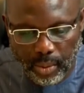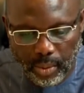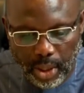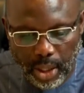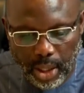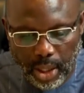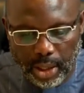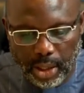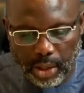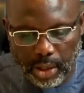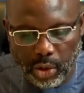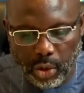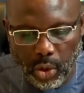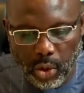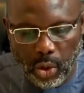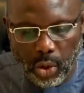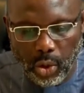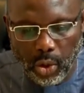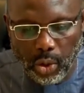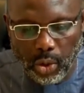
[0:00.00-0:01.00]
and
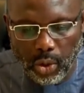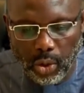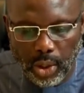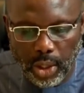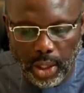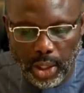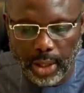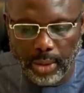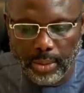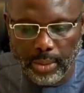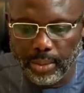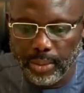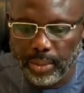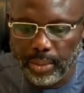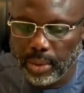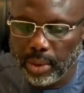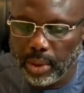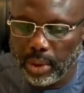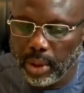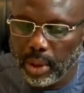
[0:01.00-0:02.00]
assure him
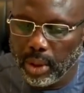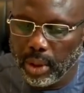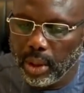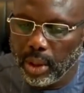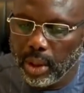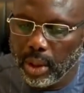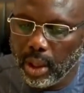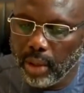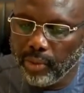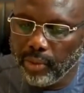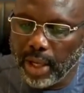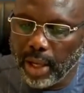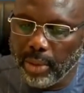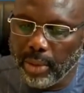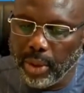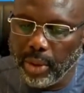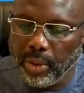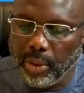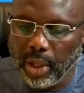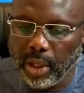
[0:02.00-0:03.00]
of
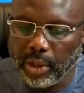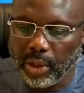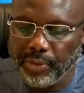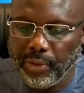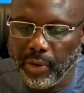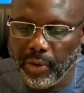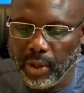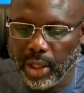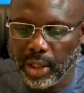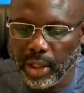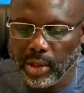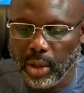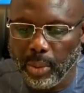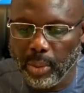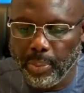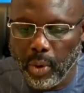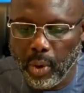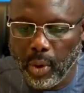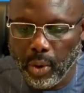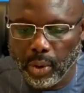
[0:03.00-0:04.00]
Liberia's further
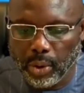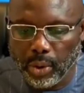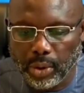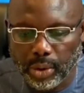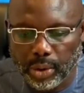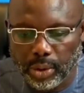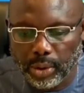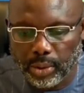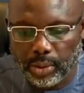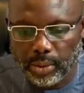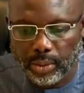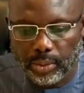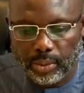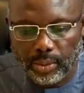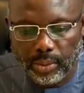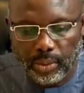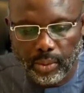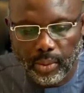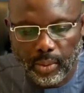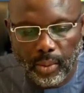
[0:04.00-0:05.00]
support
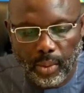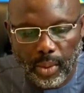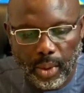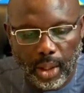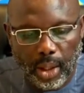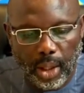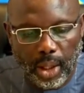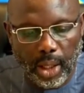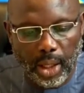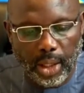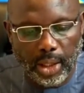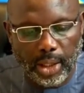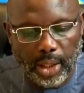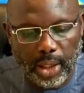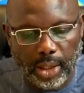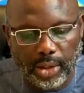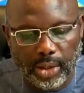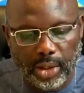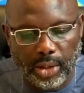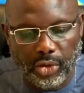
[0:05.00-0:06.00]
in
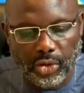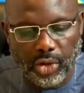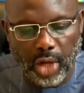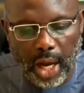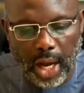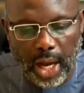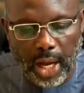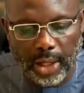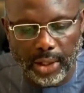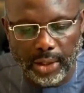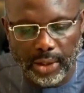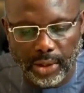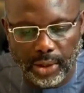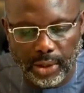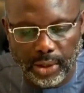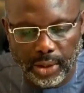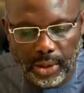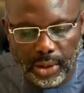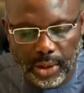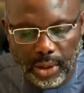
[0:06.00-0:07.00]
this discharge
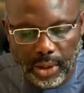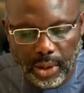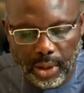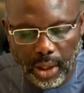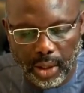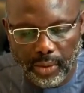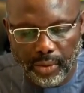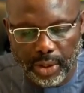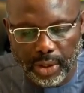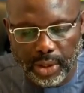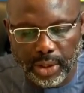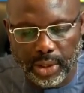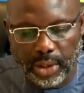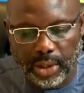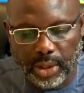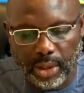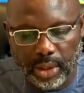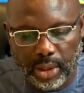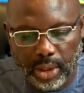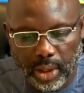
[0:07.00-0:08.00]
of
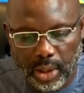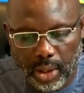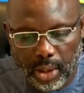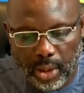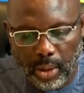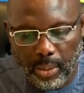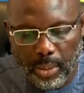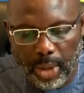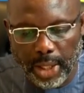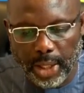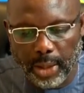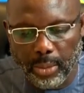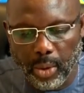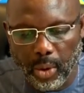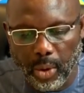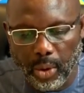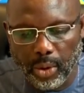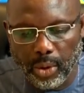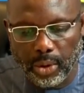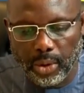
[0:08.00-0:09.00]
his
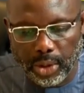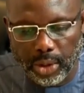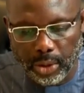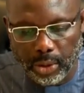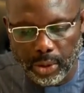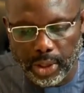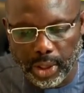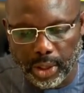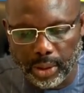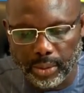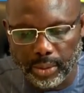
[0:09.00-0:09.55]
commendable duty.